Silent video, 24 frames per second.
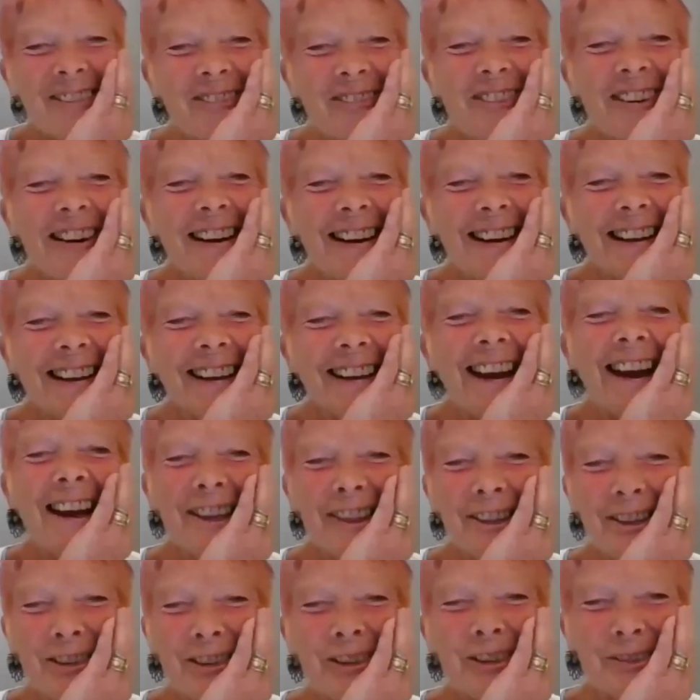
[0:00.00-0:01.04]
Well, I
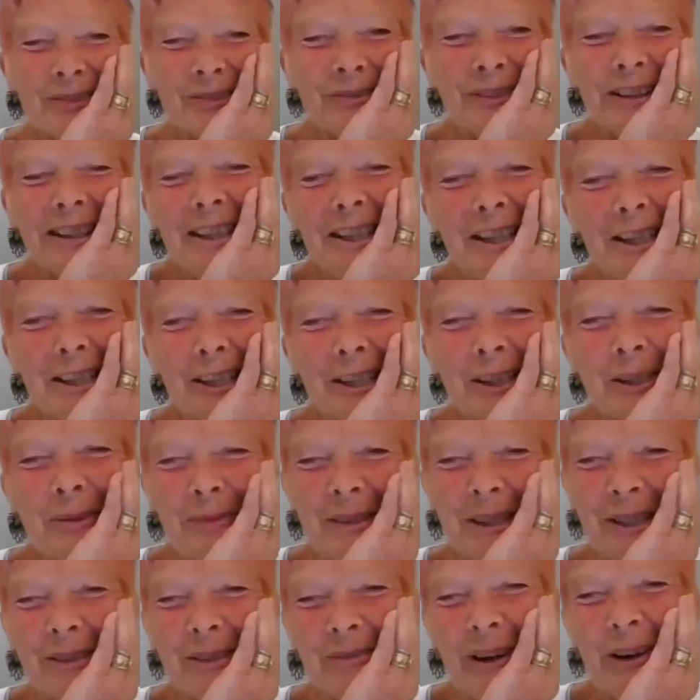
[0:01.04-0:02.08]
thought we needed a
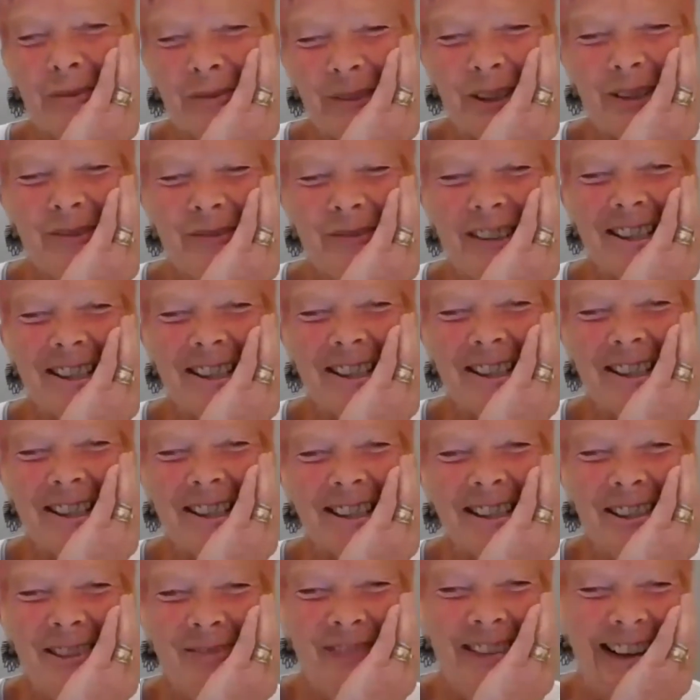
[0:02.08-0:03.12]
bit of
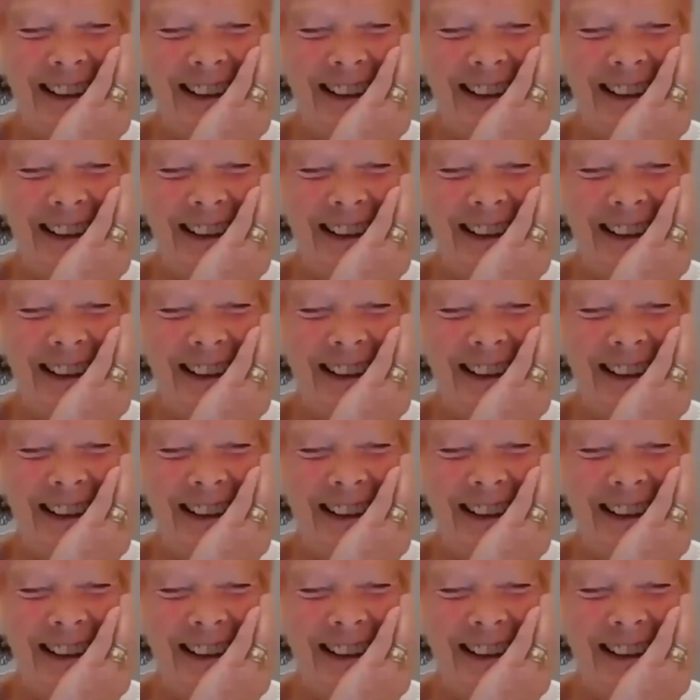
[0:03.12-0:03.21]
optimism.